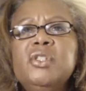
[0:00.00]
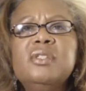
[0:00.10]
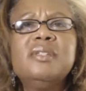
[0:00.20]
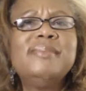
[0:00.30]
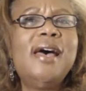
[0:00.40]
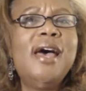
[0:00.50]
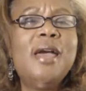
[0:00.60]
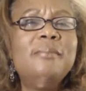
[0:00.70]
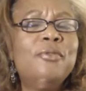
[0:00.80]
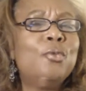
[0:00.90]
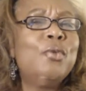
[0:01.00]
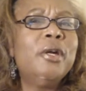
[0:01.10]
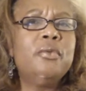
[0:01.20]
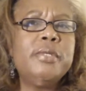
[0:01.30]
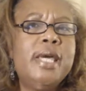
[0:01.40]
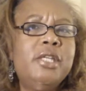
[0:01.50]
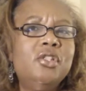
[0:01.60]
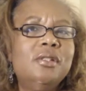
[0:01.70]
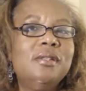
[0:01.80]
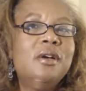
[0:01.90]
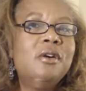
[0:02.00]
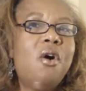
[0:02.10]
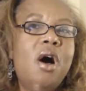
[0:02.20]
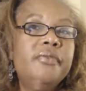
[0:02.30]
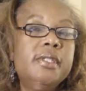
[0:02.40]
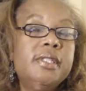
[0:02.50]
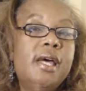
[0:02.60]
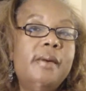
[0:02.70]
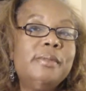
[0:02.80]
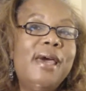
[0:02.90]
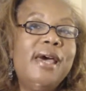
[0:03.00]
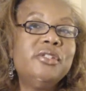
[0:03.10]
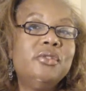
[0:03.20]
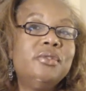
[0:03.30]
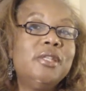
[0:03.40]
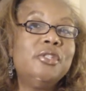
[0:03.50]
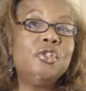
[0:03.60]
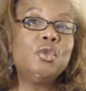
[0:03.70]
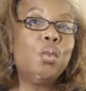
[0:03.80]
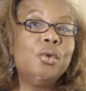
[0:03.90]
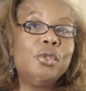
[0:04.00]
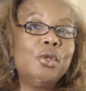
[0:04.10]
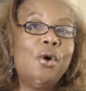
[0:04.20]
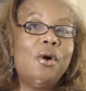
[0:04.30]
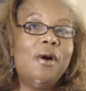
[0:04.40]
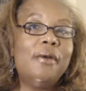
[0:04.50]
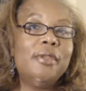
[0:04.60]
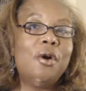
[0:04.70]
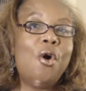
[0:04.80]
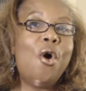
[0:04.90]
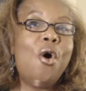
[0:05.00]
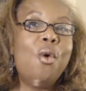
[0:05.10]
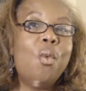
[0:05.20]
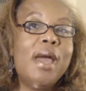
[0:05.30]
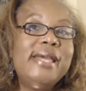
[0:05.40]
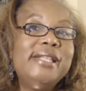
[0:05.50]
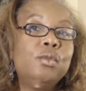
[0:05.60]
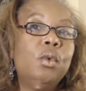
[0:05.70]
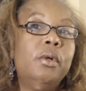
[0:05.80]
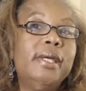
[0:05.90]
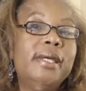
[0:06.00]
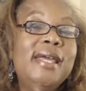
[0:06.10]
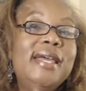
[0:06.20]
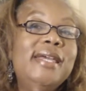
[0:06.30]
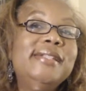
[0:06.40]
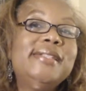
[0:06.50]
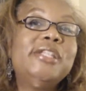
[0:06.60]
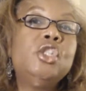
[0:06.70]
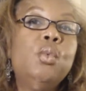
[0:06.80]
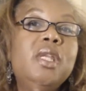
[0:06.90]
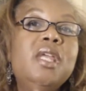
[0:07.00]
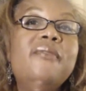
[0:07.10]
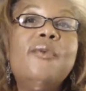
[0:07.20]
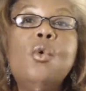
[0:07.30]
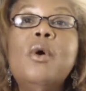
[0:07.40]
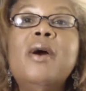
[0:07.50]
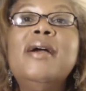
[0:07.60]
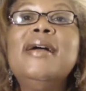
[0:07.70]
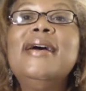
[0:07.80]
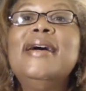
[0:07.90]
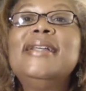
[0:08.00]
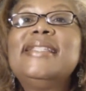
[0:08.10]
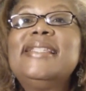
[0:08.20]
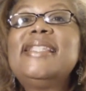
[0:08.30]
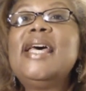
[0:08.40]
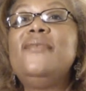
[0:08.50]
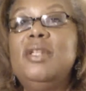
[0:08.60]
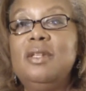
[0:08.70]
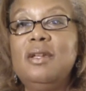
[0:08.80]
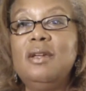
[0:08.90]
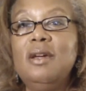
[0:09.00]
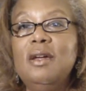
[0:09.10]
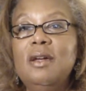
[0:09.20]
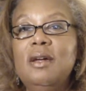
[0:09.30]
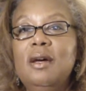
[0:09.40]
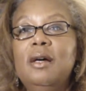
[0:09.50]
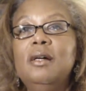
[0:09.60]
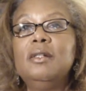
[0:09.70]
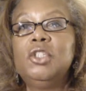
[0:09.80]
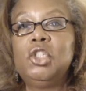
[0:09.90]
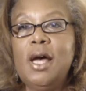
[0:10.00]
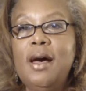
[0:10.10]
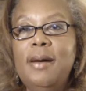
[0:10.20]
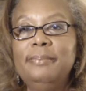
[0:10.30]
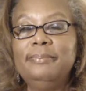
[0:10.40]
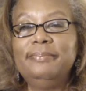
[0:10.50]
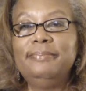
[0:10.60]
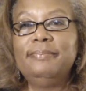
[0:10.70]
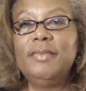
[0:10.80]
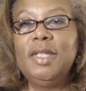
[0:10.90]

maybe just some time for recreation. Oftentimes, pastors, they just work so hard. They're always working. It is a 24/7 job.